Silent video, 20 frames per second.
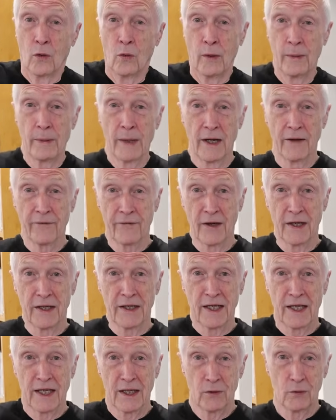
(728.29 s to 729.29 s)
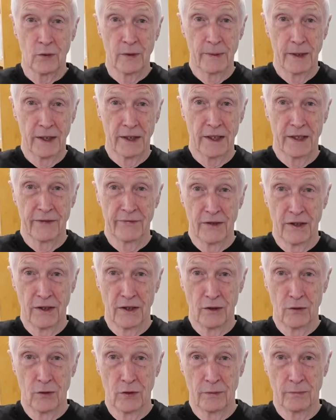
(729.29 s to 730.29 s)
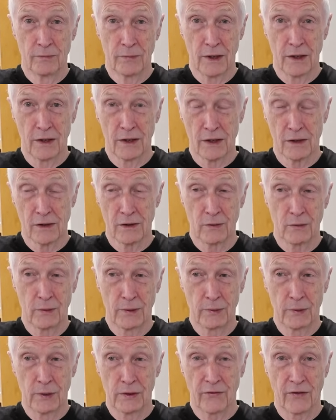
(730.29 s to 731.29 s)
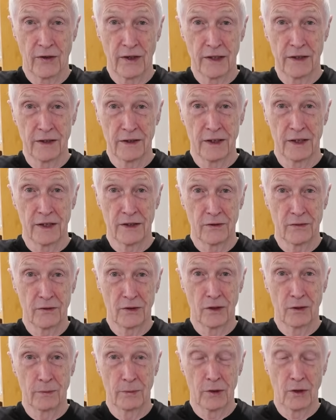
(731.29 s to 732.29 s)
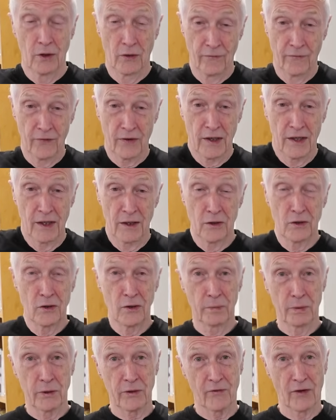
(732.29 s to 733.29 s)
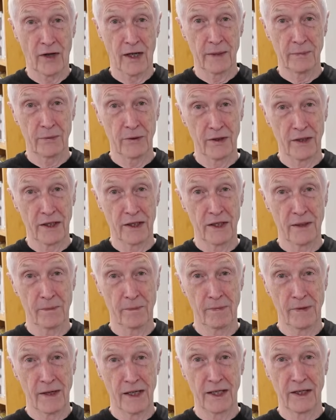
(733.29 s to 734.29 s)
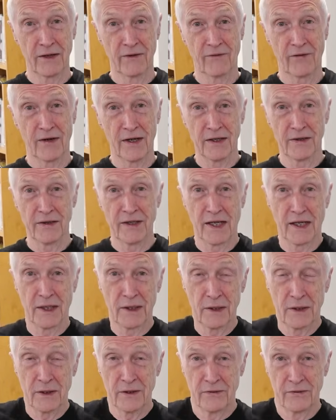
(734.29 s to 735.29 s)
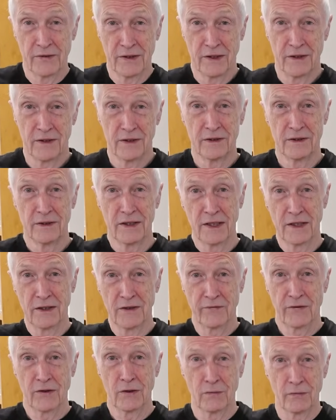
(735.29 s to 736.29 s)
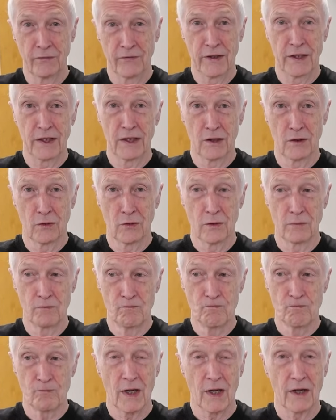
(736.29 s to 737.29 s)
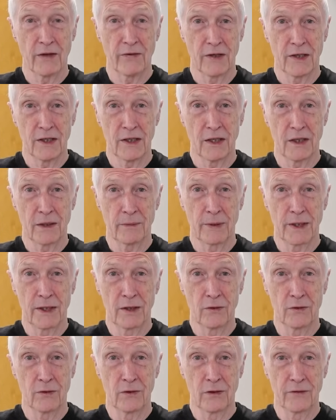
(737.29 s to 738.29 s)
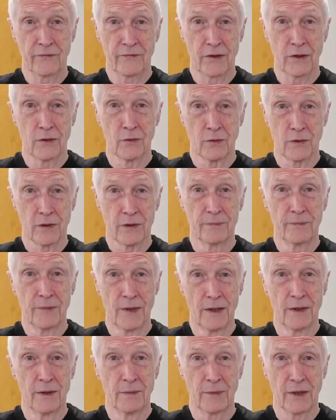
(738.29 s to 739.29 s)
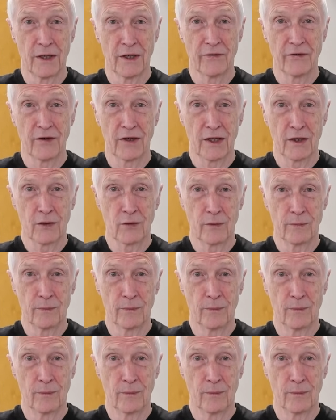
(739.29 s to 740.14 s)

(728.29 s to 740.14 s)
We might find out, we might never know. We will try and let you know, but don't forget, subscribe, and then you might find the answer in a few videos. I think that's about all, folks. Bye for now.